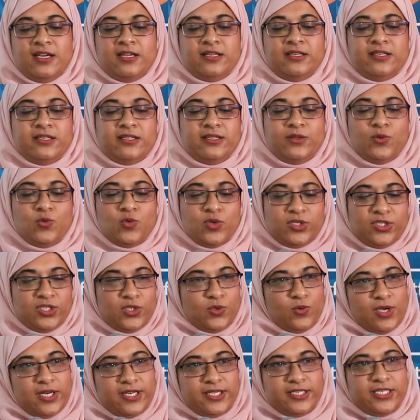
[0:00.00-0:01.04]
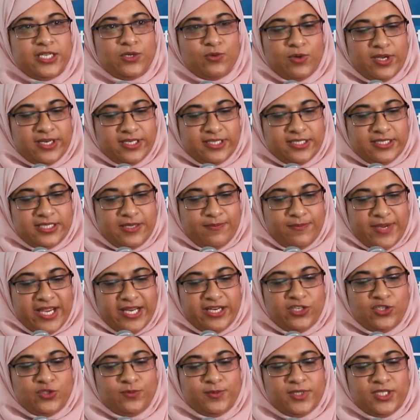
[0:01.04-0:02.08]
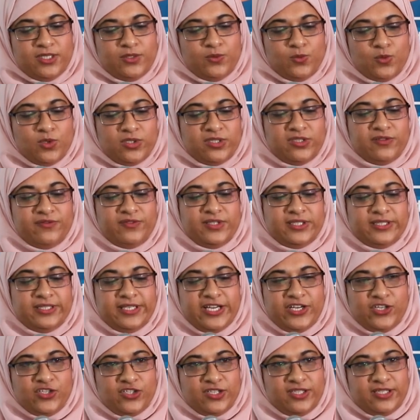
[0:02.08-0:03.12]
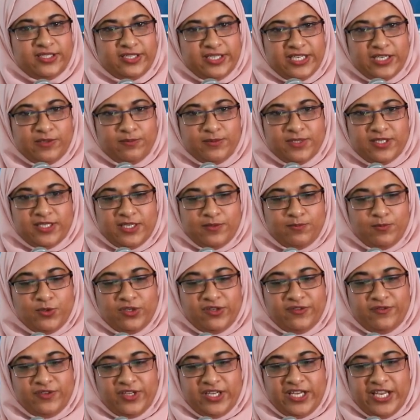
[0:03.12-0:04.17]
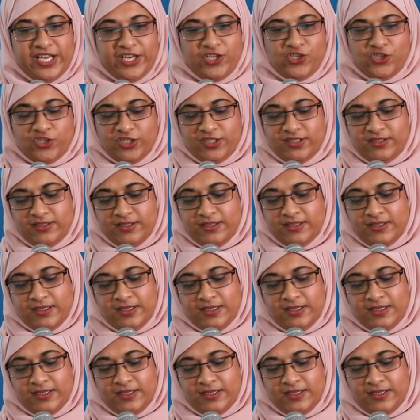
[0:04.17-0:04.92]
under the water quality quantity management, water filtration, treatment, and purification.